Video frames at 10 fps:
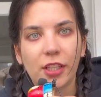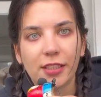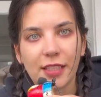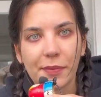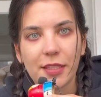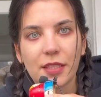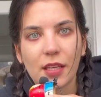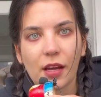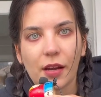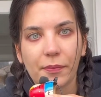his name is
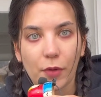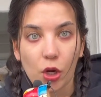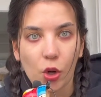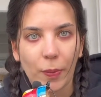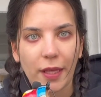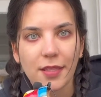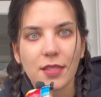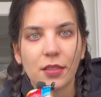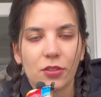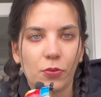Gomez,
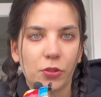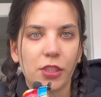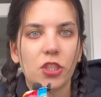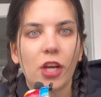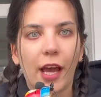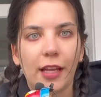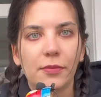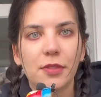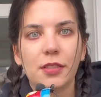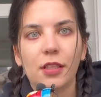so Morticia Addams.